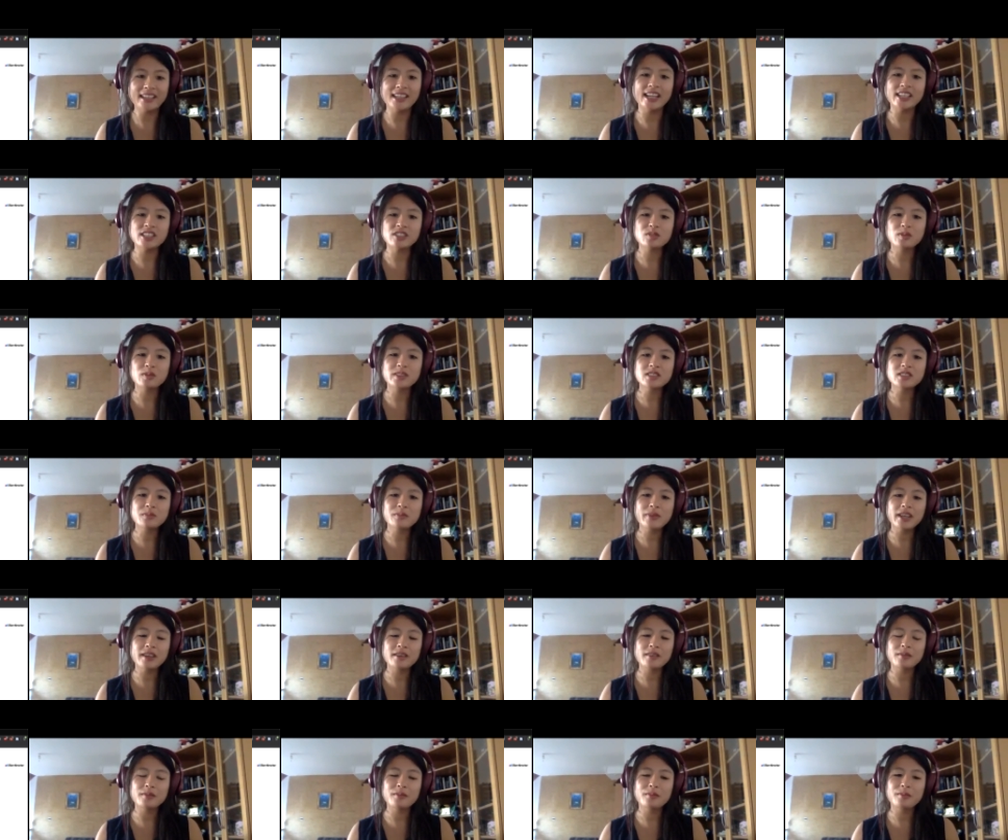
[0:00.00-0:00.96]
I just want to
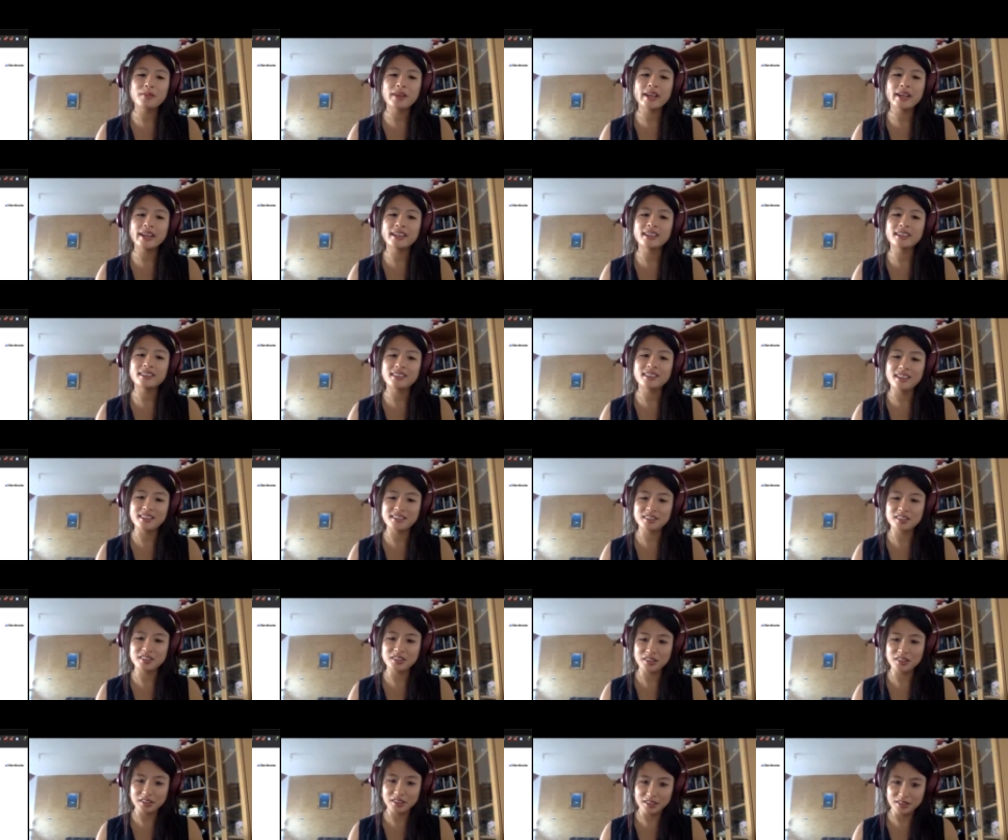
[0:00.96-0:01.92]
make my last
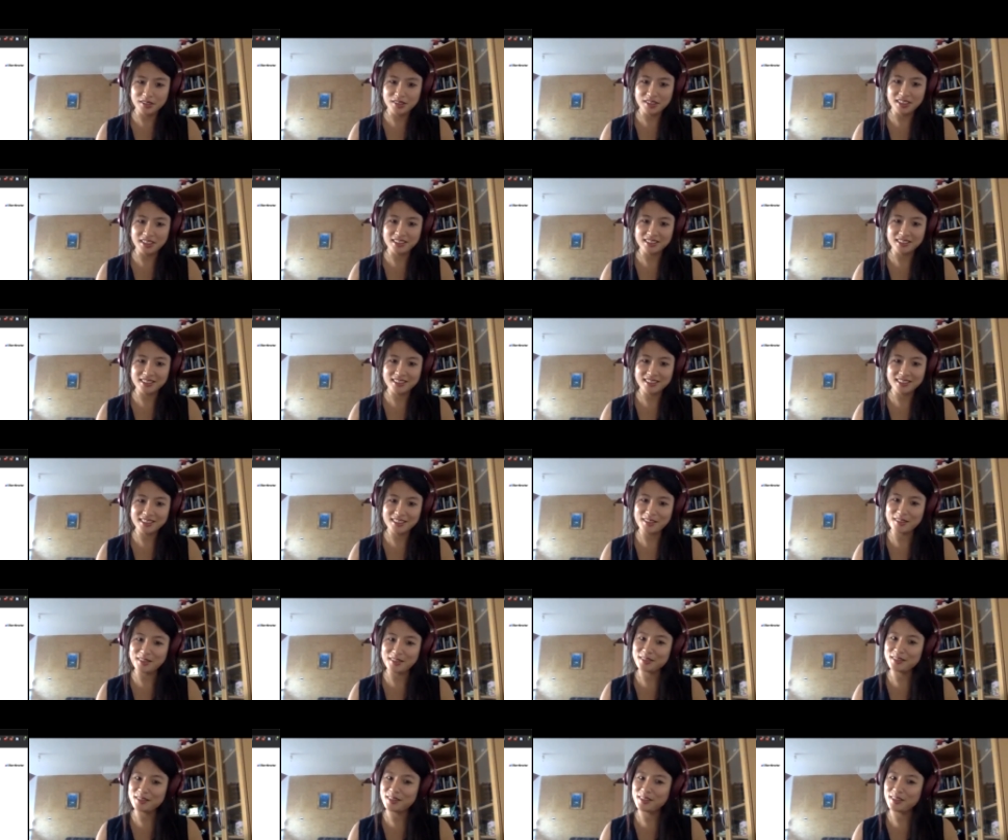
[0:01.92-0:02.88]
conclusion.
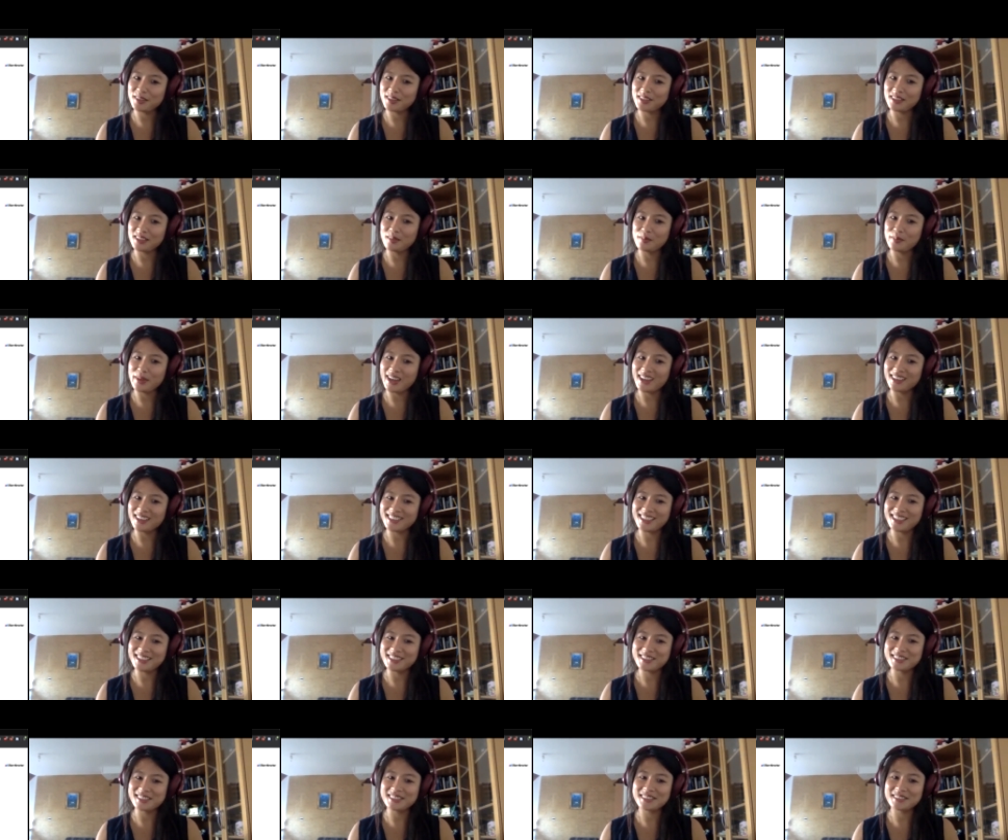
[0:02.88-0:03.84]
So the good and the bad
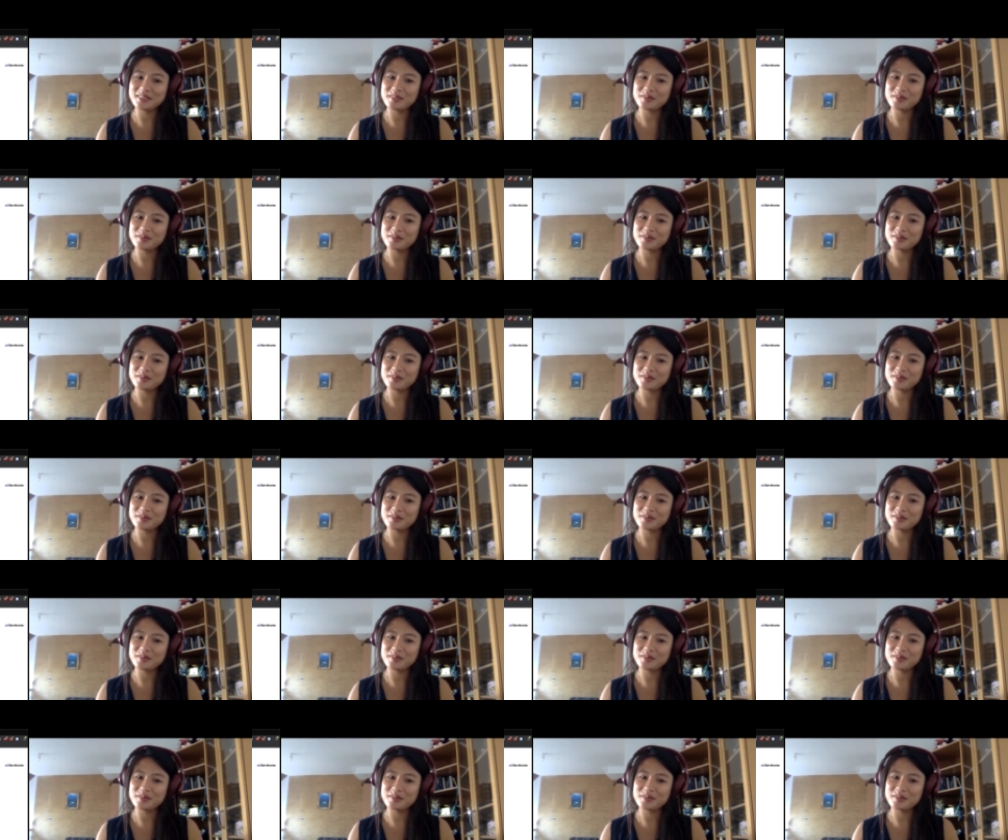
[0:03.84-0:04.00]
news.